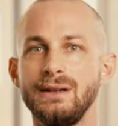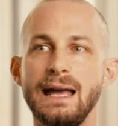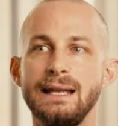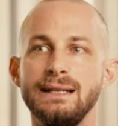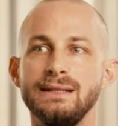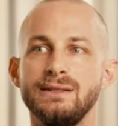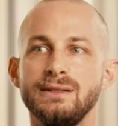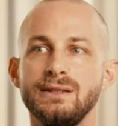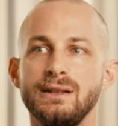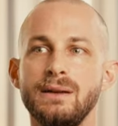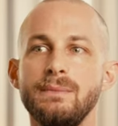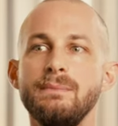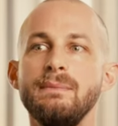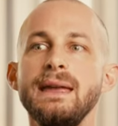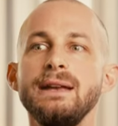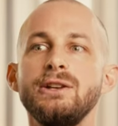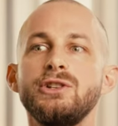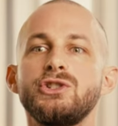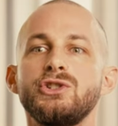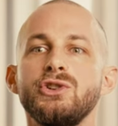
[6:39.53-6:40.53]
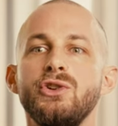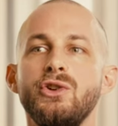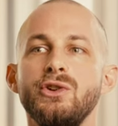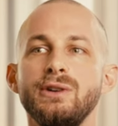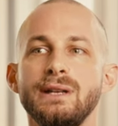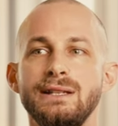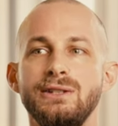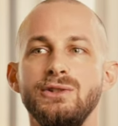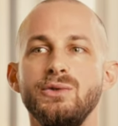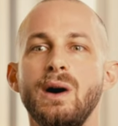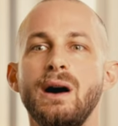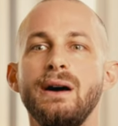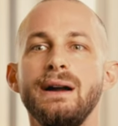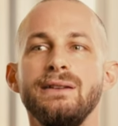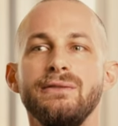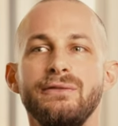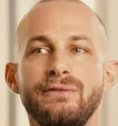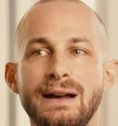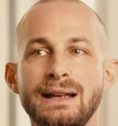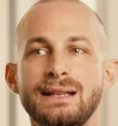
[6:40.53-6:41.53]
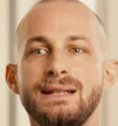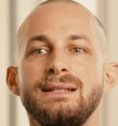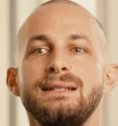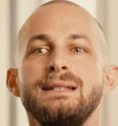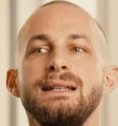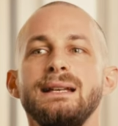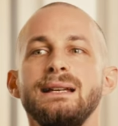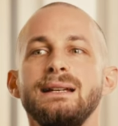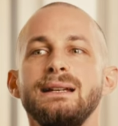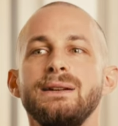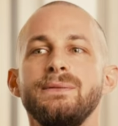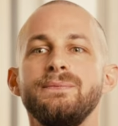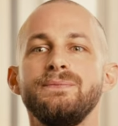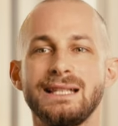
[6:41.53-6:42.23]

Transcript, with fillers: And make sure that you are investing